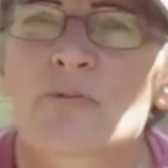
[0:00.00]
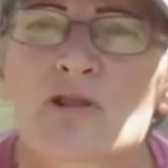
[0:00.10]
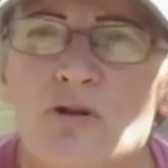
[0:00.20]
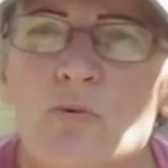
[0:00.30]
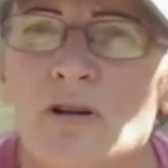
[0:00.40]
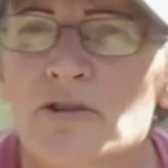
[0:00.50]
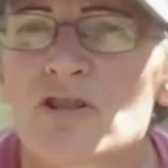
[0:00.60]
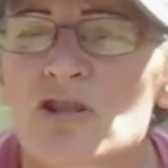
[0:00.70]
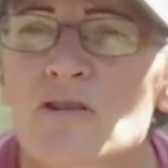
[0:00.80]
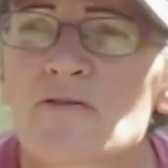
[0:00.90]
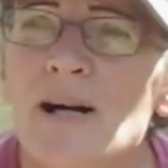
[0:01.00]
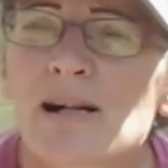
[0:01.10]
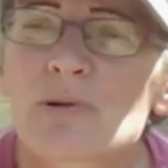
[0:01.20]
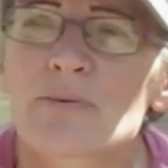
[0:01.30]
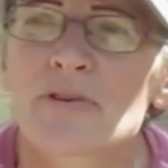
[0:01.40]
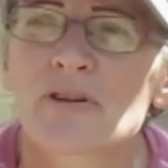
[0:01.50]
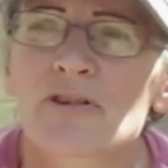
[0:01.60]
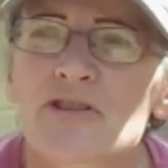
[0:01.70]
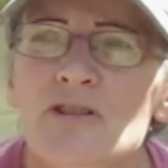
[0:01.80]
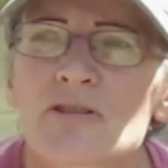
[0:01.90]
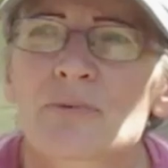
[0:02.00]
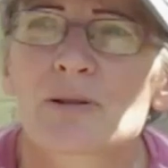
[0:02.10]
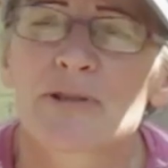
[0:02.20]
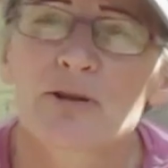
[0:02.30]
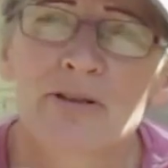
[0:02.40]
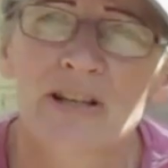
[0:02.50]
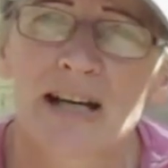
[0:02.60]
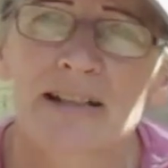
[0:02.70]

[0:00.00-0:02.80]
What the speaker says: we just watered stuff while we were there. So we'll be doing that